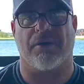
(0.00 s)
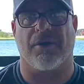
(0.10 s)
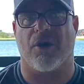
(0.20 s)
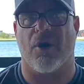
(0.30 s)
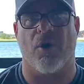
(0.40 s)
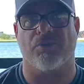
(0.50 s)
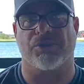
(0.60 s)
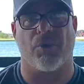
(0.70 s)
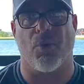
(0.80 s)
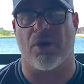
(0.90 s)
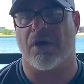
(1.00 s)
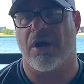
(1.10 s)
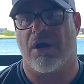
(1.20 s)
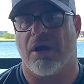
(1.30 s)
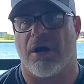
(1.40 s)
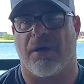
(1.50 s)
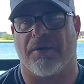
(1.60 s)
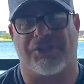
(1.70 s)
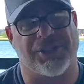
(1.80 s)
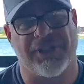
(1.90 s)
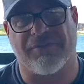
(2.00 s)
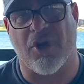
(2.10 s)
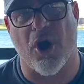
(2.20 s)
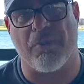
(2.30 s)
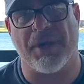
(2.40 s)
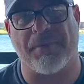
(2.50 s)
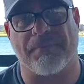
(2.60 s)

home store, a sheet of carpet